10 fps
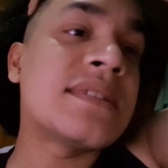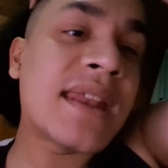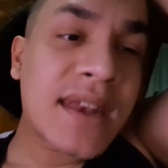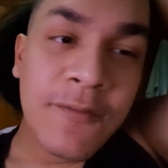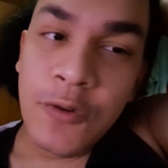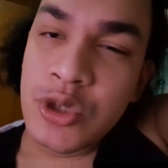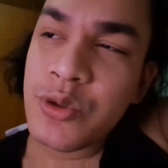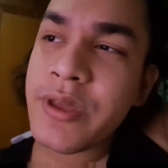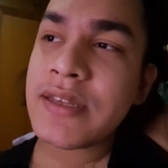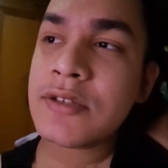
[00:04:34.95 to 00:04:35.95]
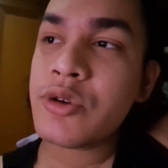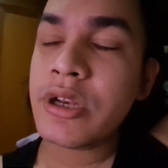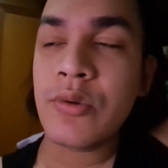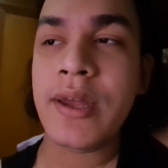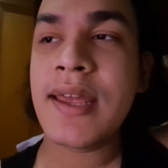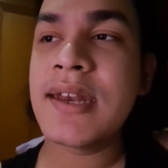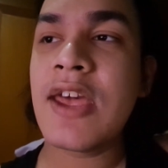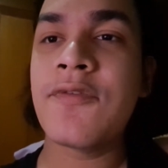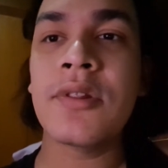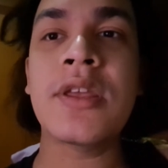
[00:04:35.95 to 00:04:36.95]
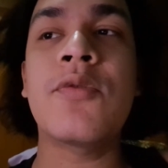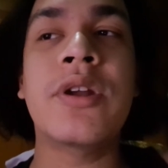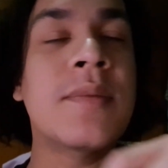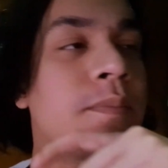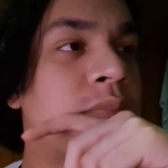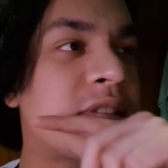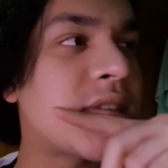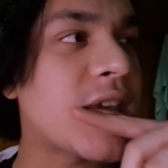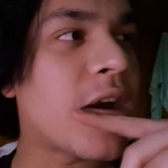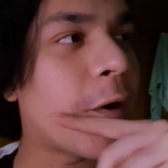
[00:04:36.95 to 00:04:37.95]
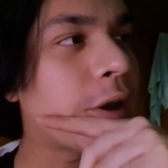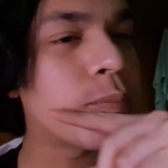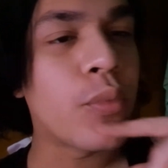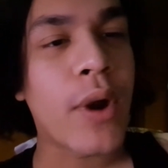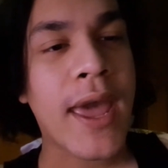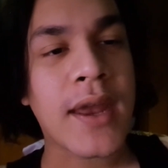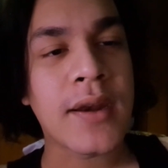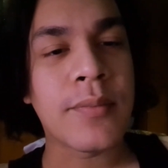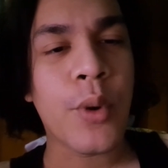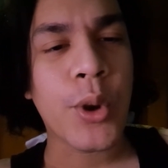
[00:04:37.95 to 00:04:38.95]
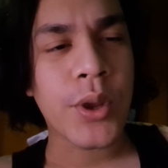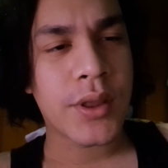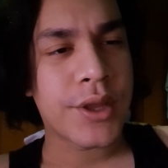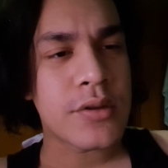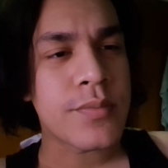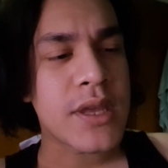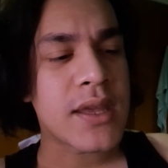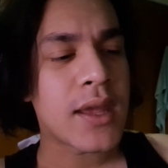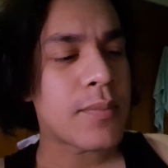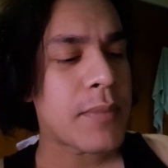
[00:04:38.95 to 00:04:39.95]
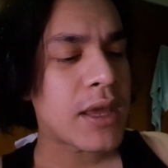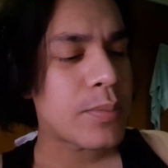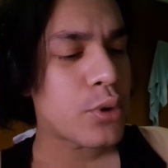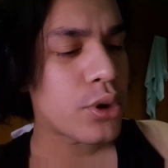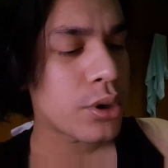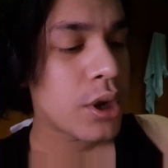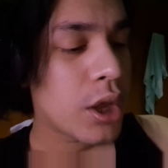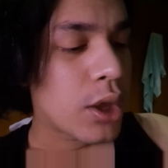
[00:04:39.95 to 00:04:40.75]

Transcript: I, for 2021, I definitely want to stay on brand more a little bit and make more